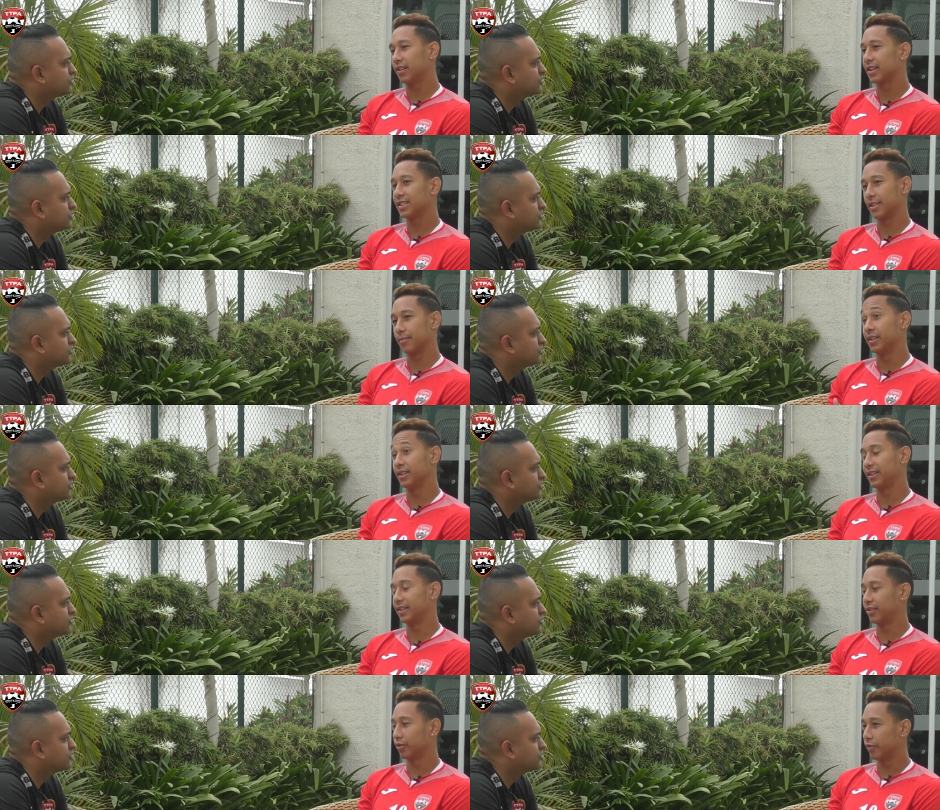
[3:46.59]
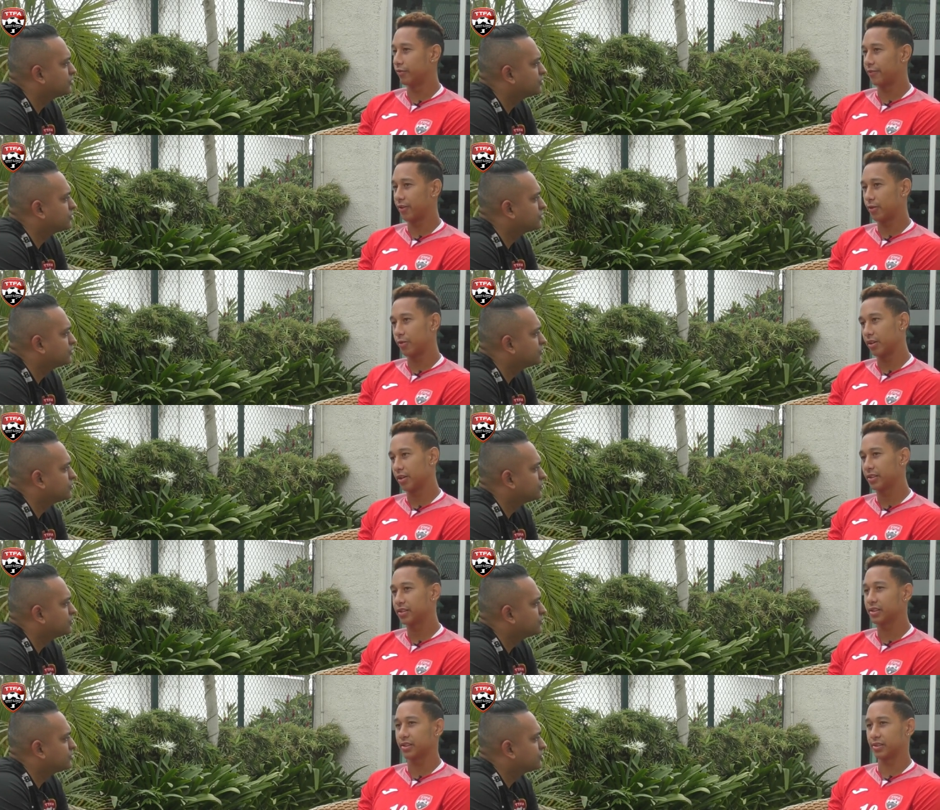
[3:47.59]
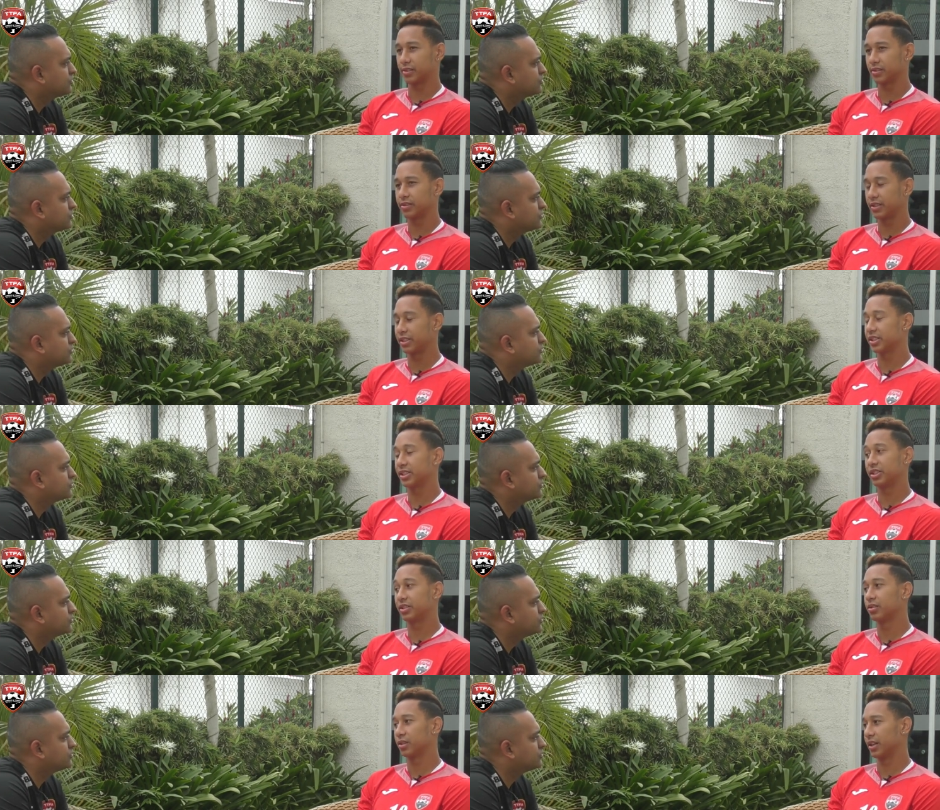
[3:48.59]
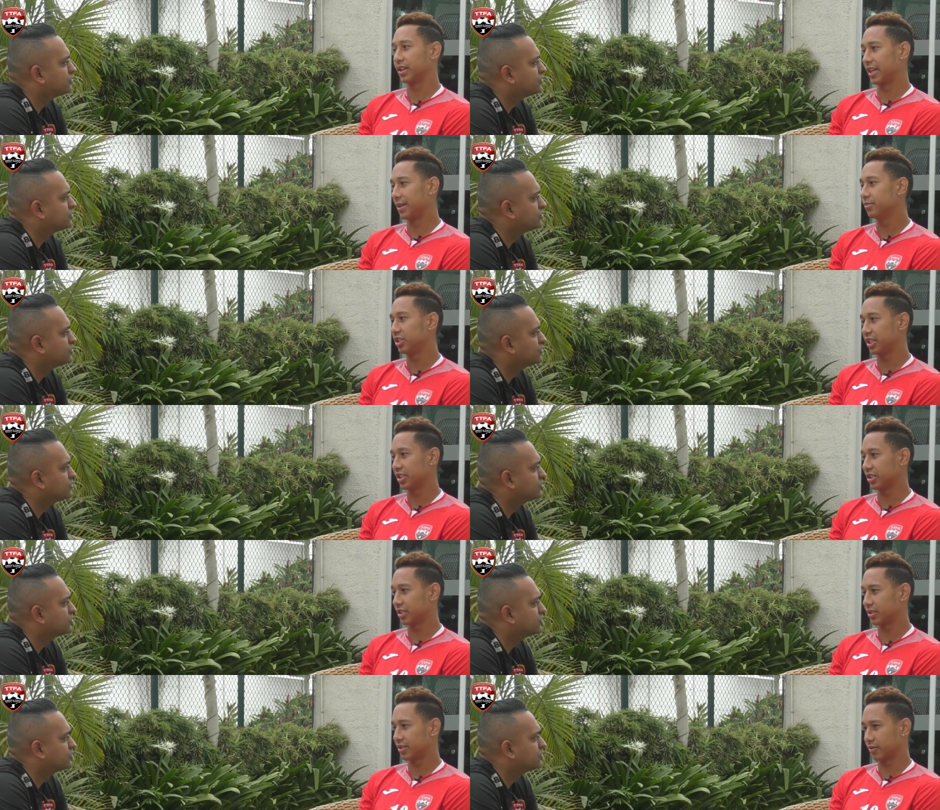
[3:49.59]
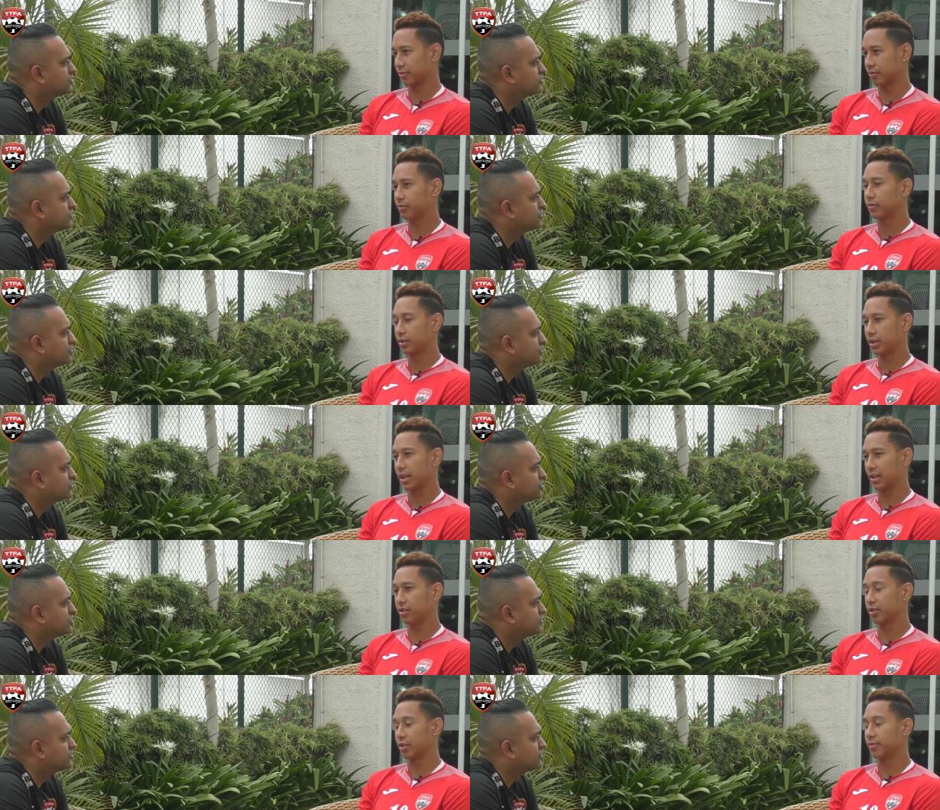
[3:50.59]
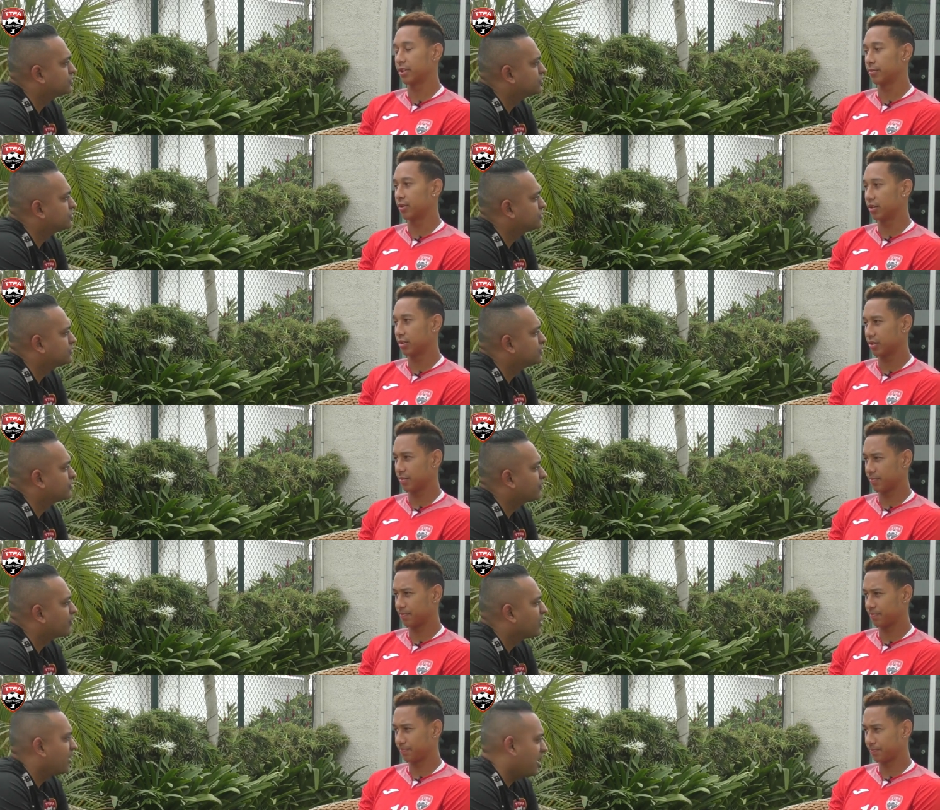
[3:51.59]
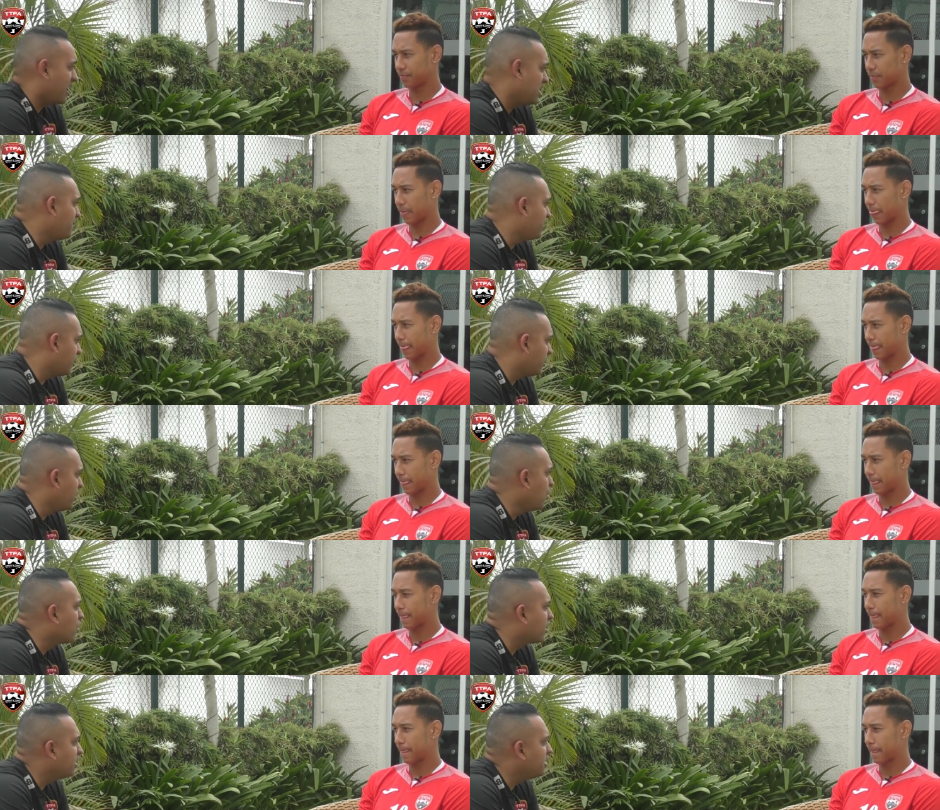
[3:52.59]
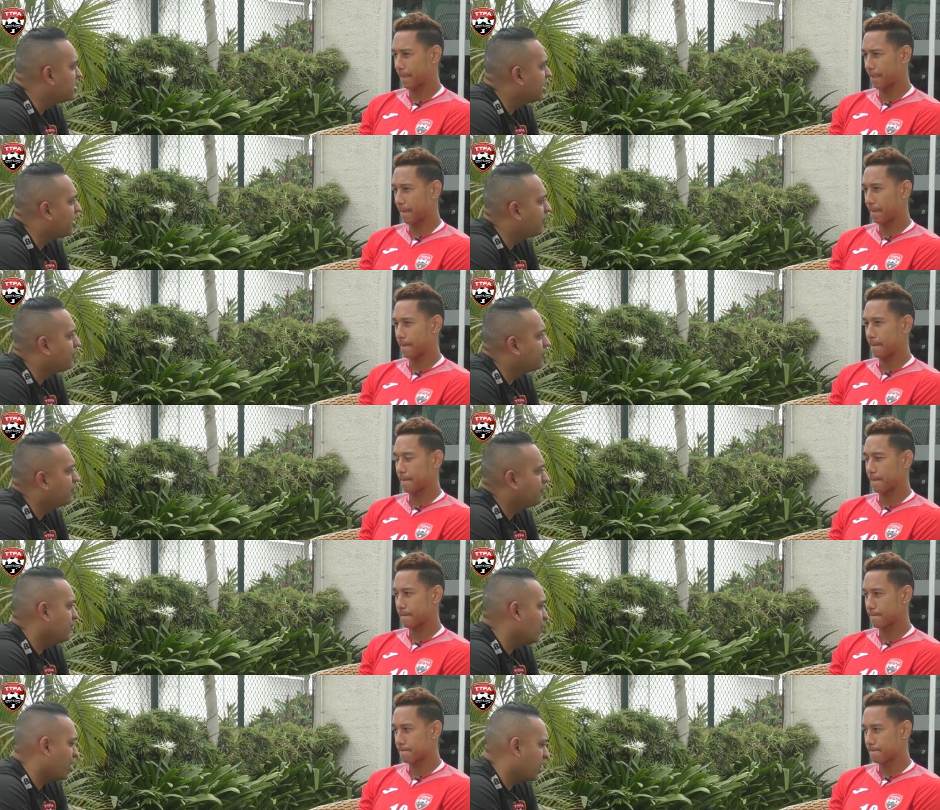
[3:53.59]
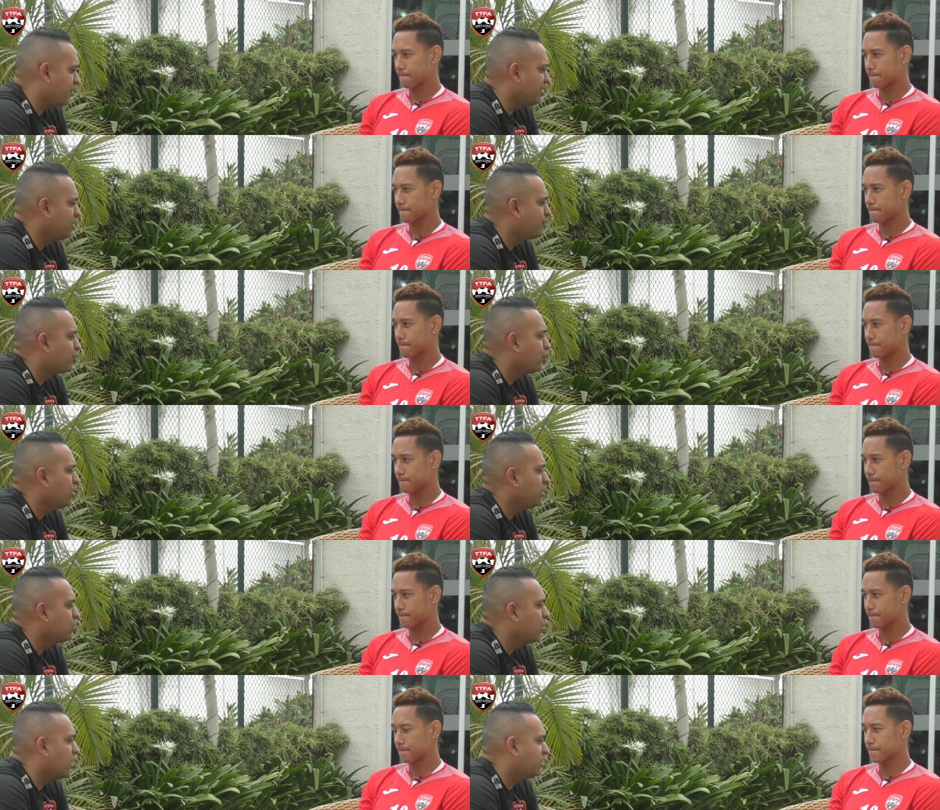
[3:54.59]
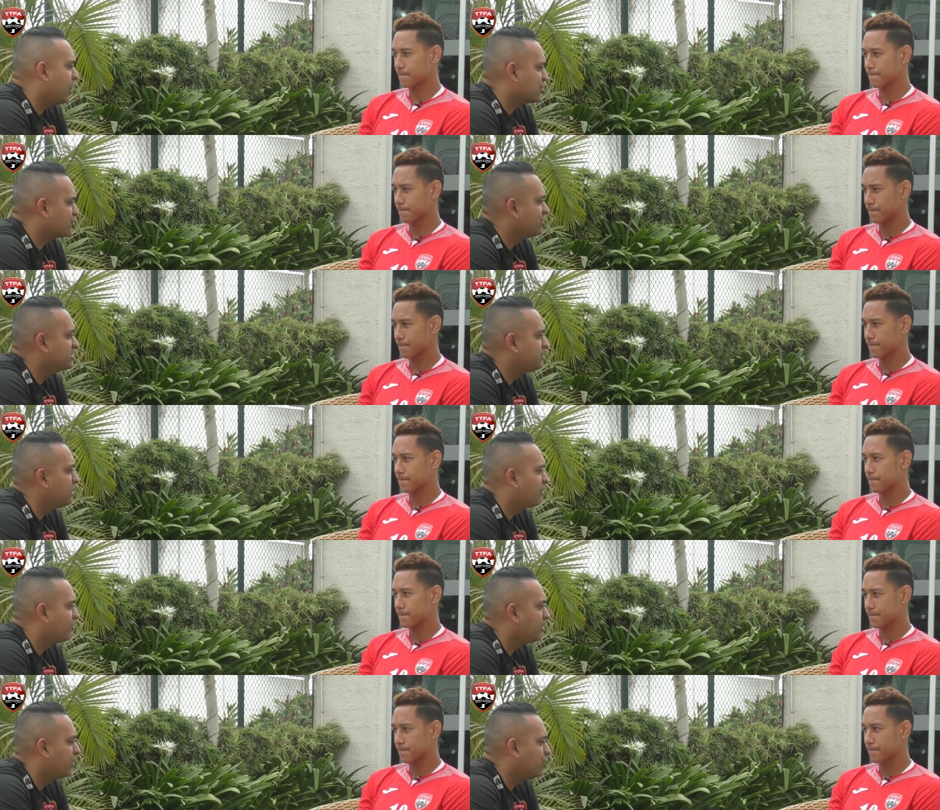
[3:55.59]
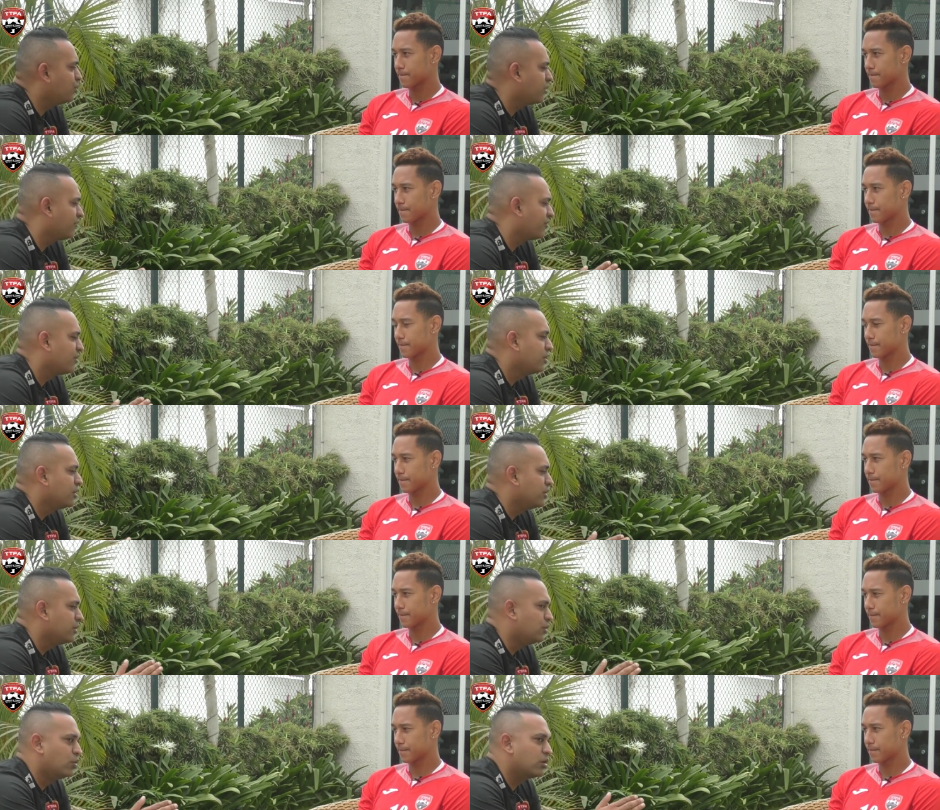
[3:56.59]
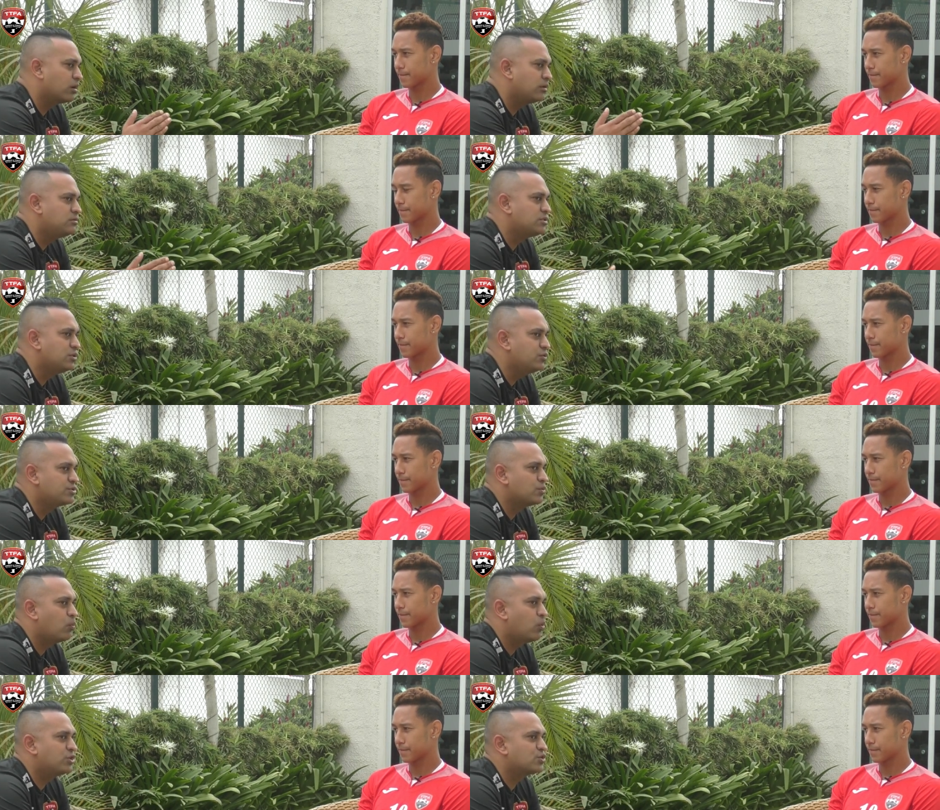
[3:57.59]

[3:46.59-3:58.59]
Speaker 1: has the ability to go forward, and he's just a game changer. So I look up to him a lot
Speaker 2: any player locally, um, whether it be in the pro league or national team level, that you would have, you know, continued to watch